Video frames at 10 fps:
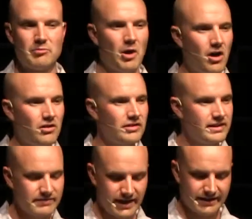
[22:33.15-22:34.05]
Paul
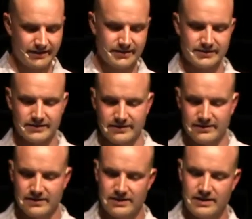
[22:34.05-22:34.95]
lived like this.
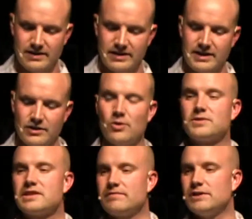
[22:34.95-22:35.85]
He
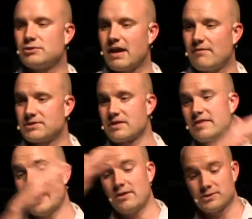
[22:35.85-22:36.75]
knows that if he travels a
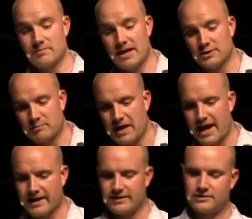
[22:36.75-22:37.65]
thousand miles
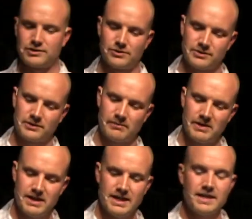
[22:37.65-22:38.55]
back to Jerusalem